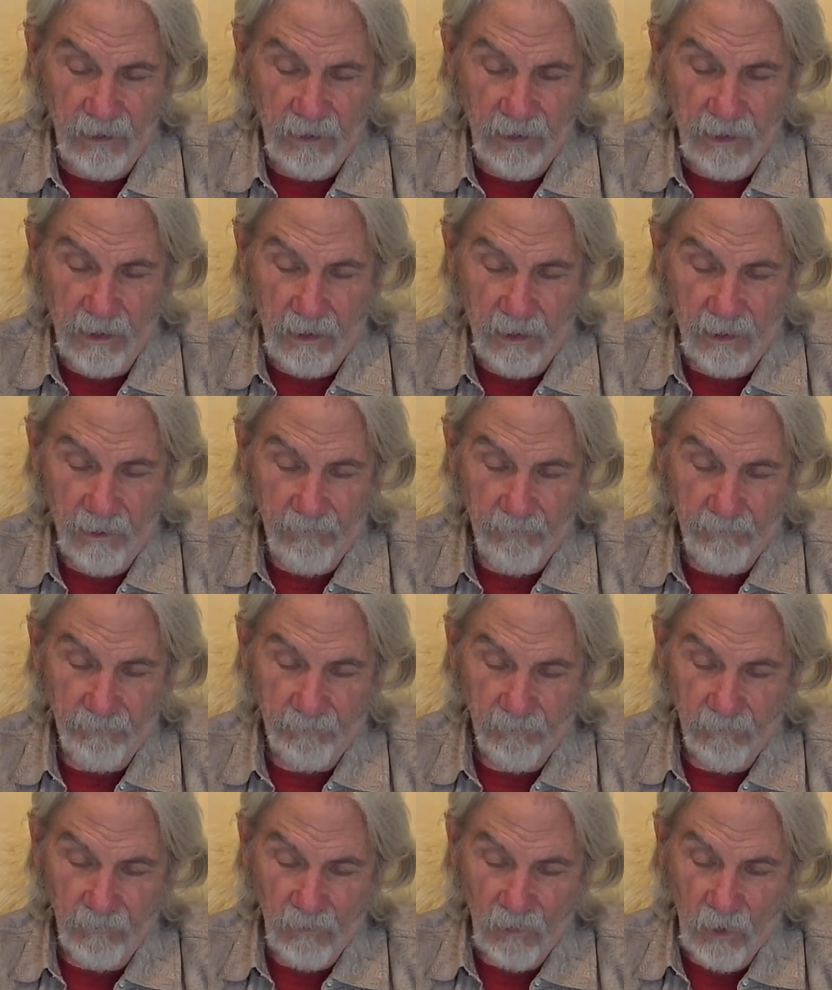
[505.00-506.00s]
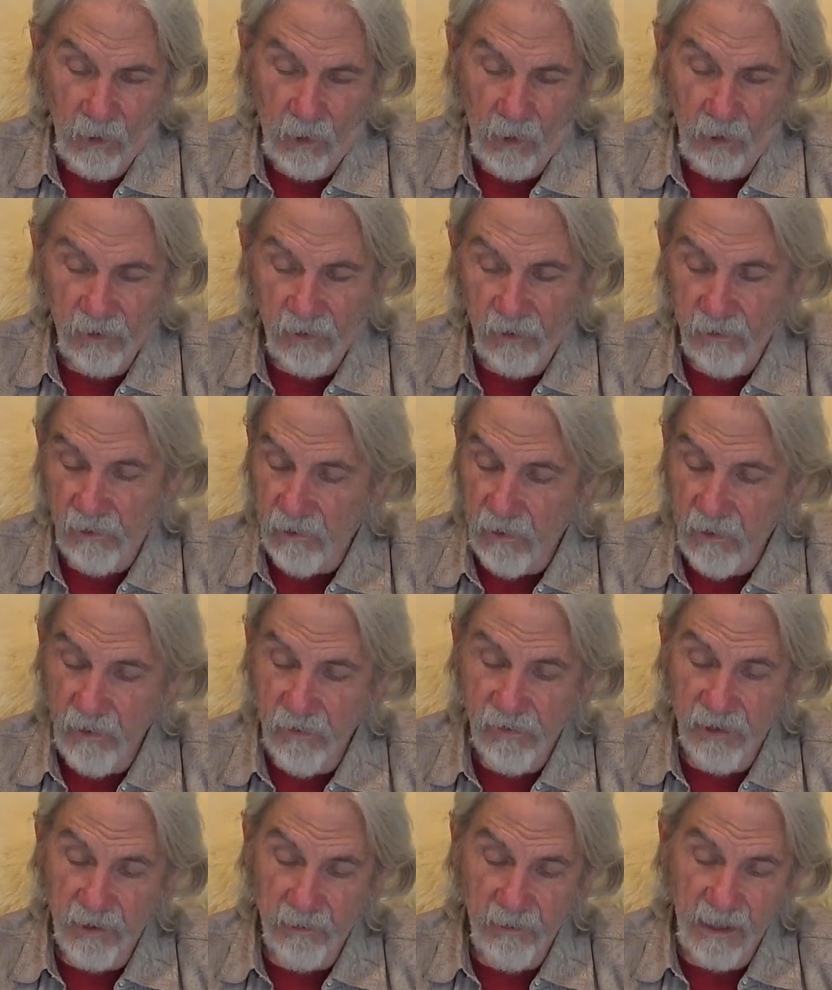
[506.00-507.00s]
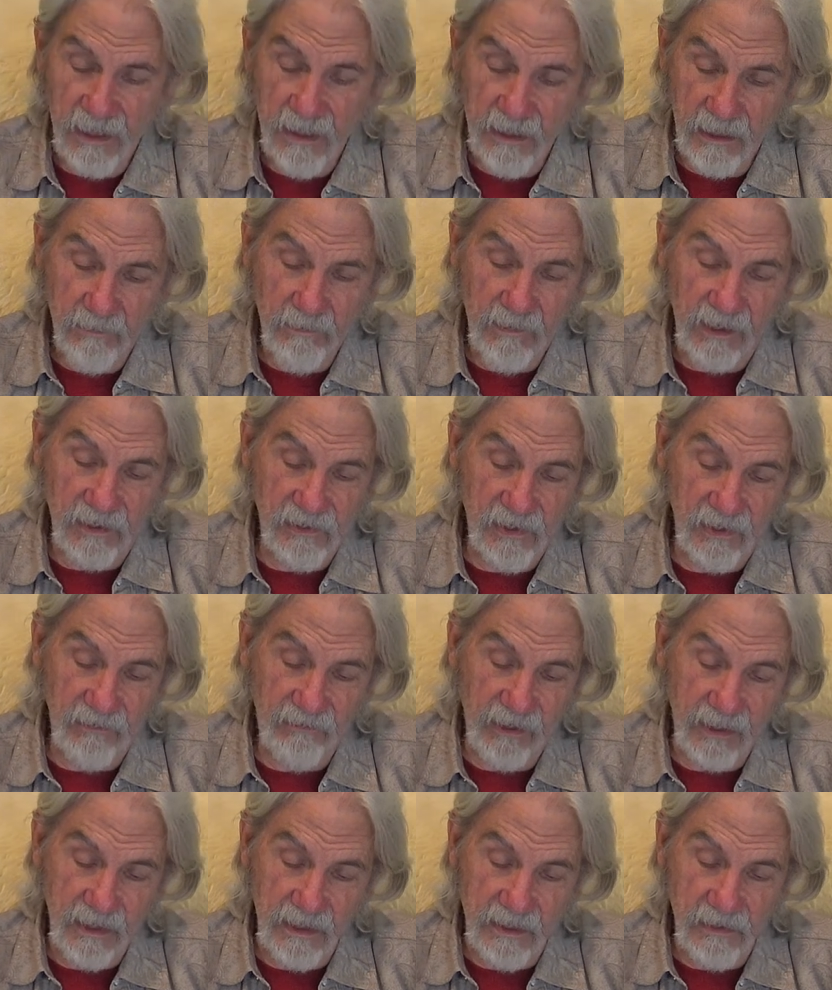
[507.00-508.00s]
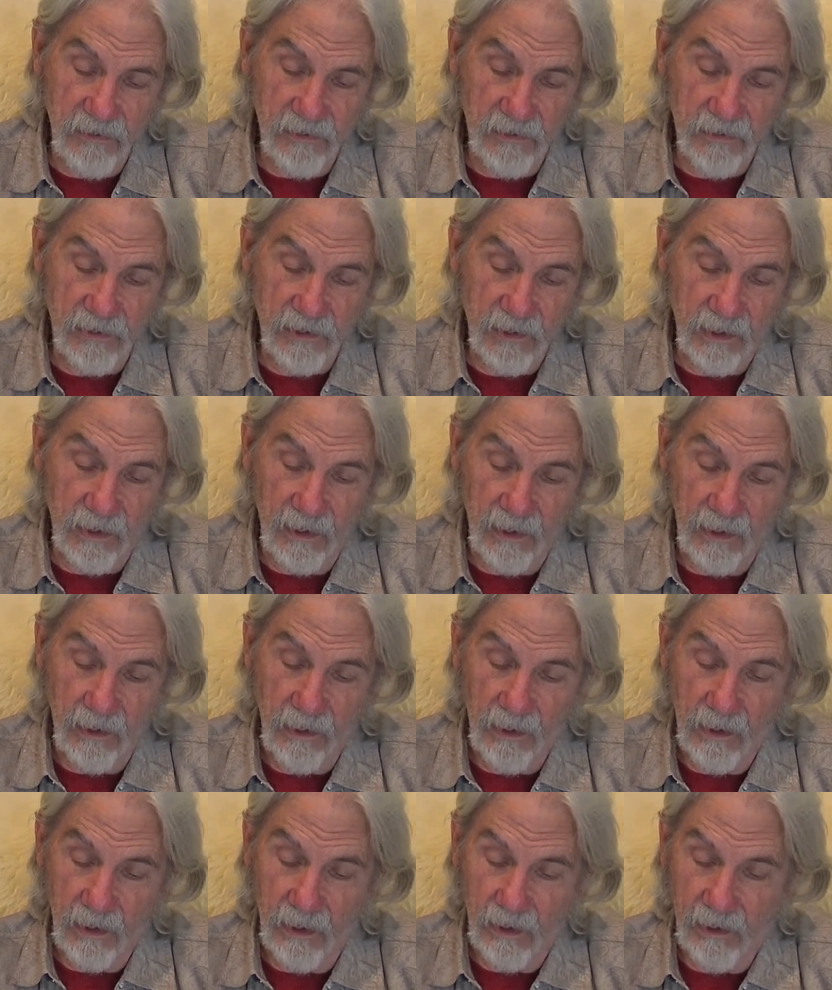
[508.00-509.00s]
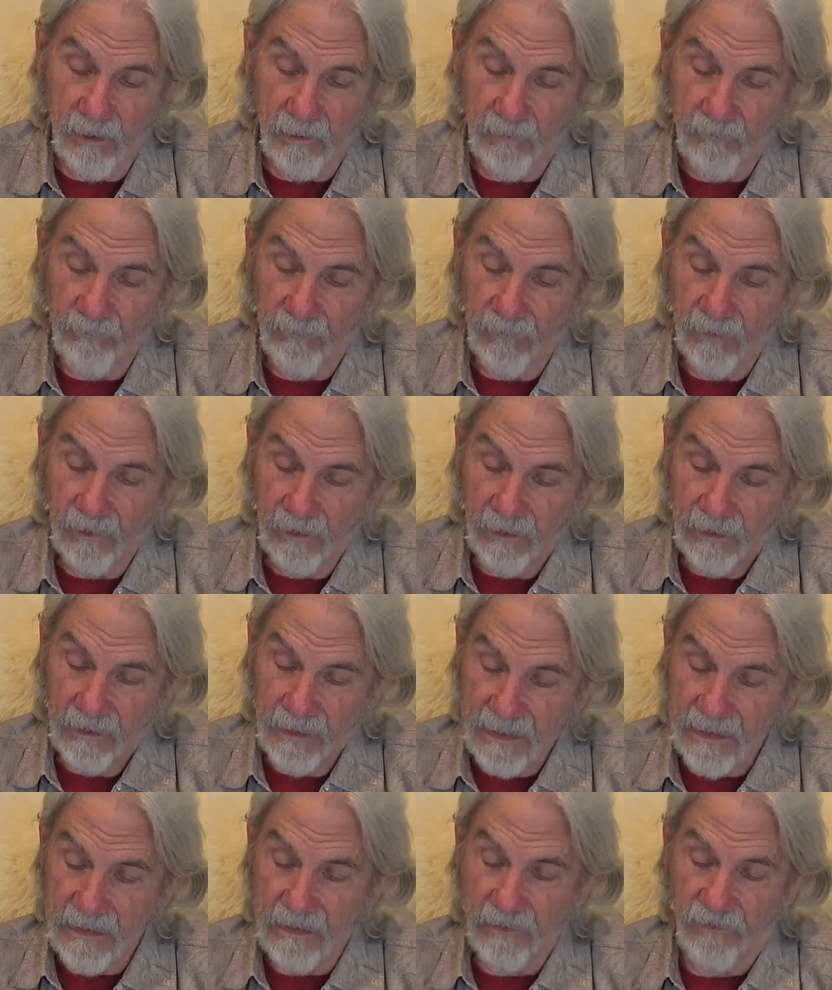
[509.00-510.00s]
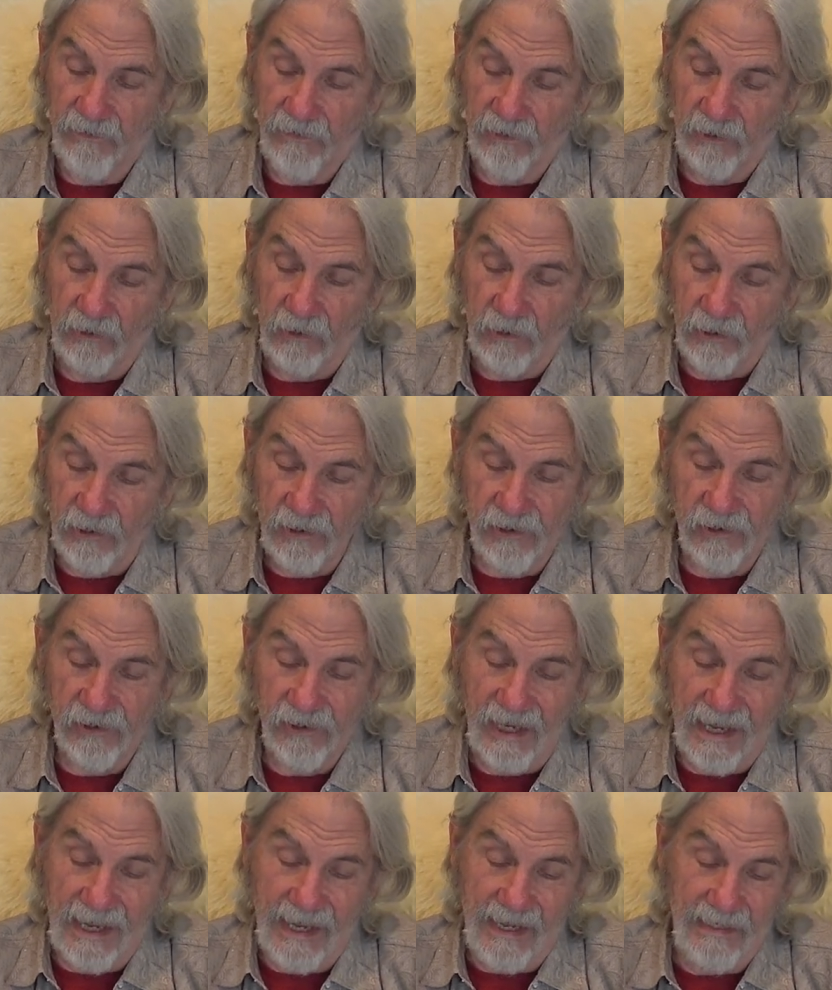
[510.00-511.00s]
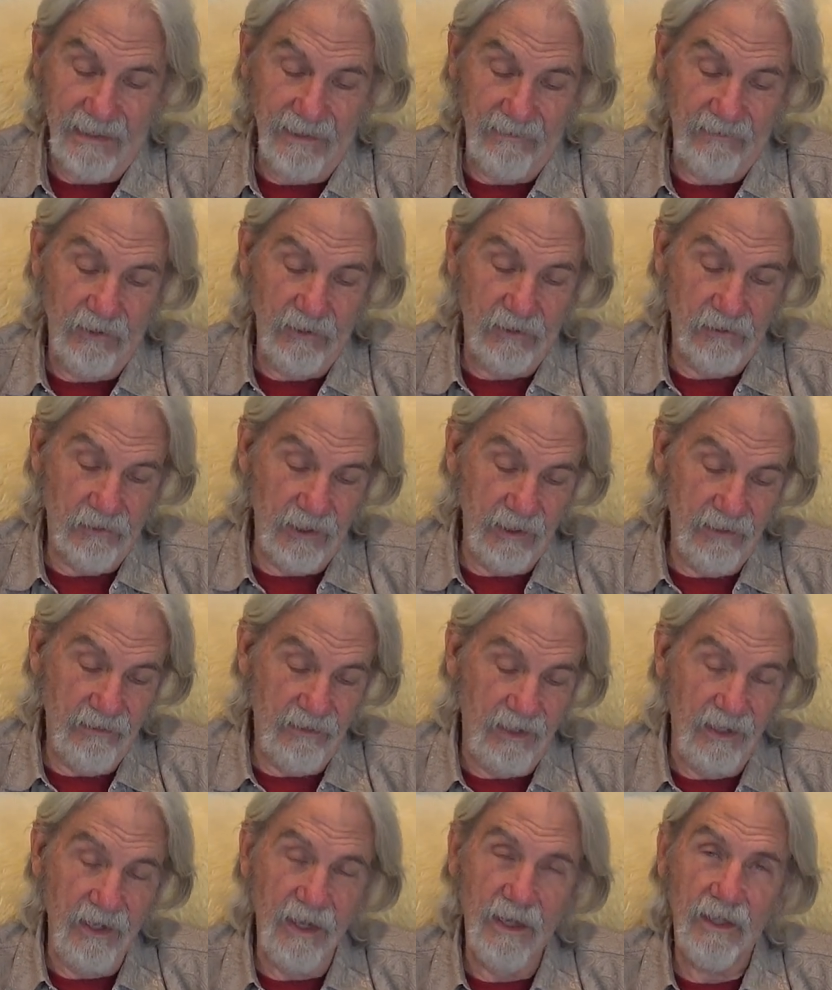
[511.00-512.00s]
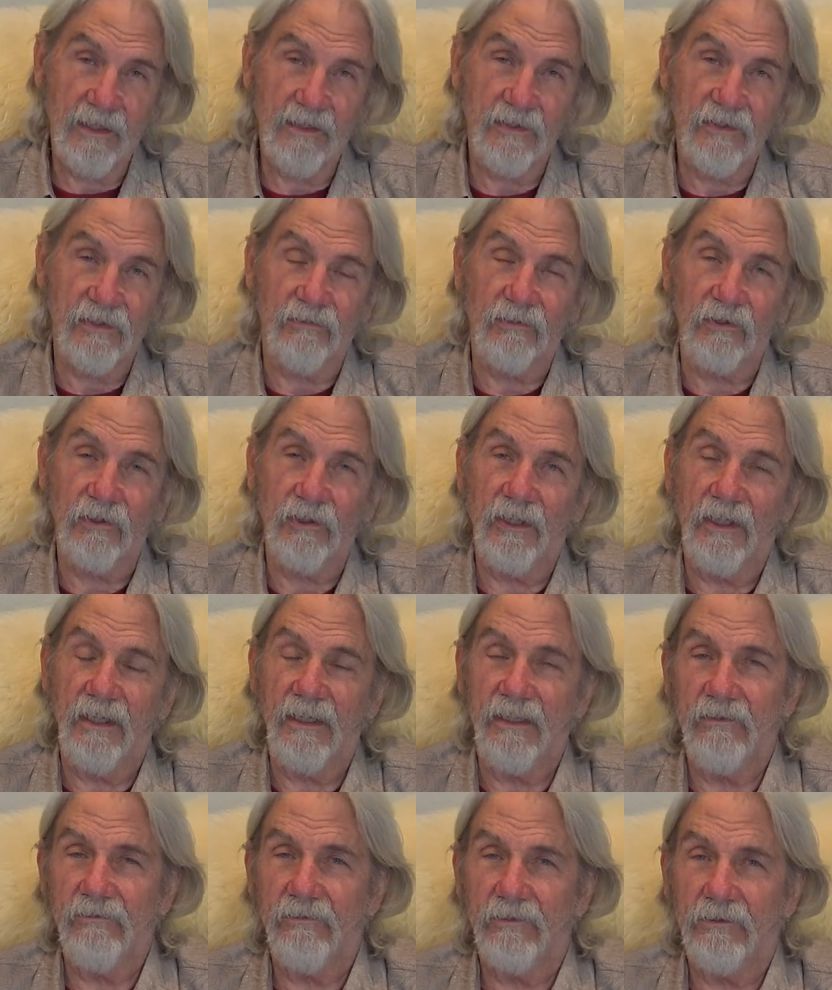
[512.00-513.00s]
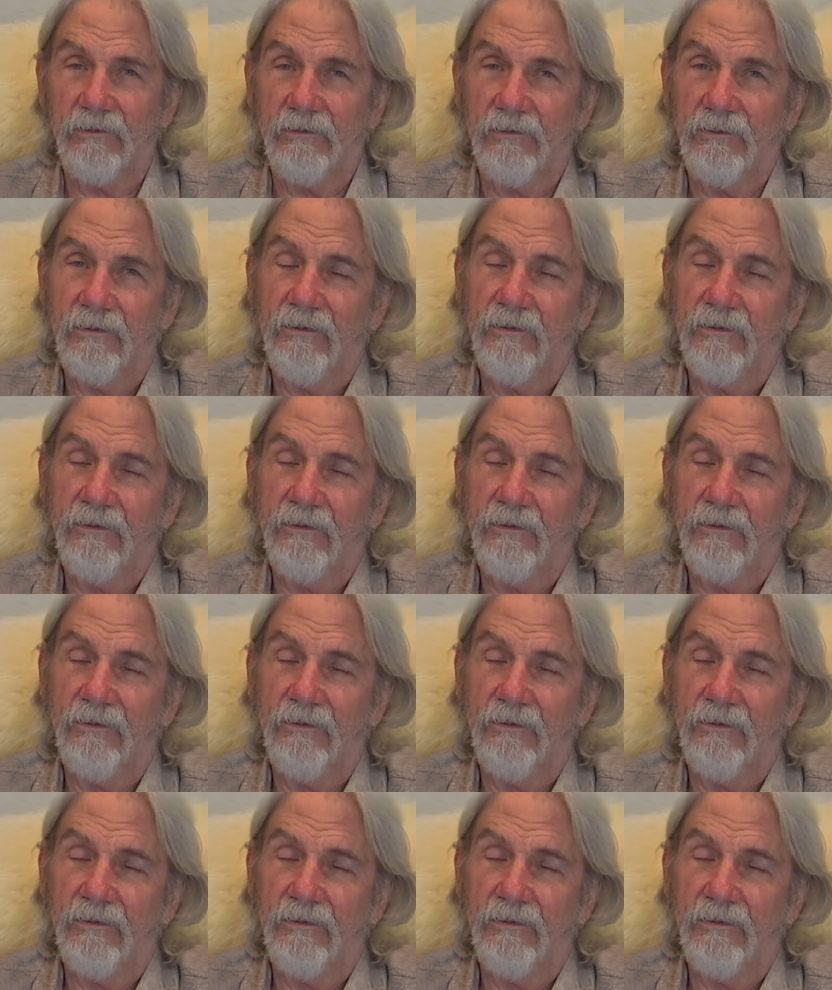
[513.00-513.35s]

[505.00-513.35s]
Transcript: Um, are you using Him as if He's um, He is the good side of the tree of the knowledge of good and evil?